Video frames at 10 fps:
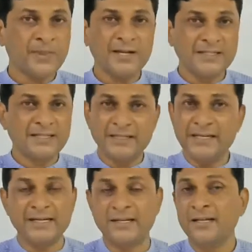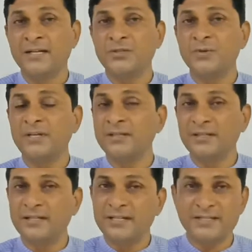Is it clear? So
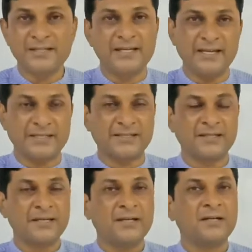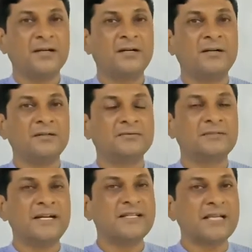in this case,
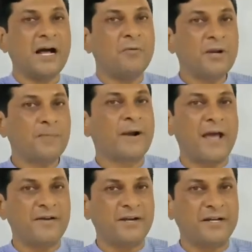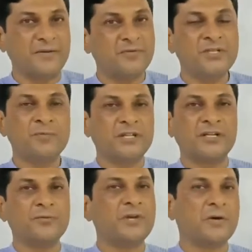that is our priority, which
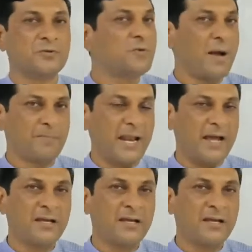method we have to apply.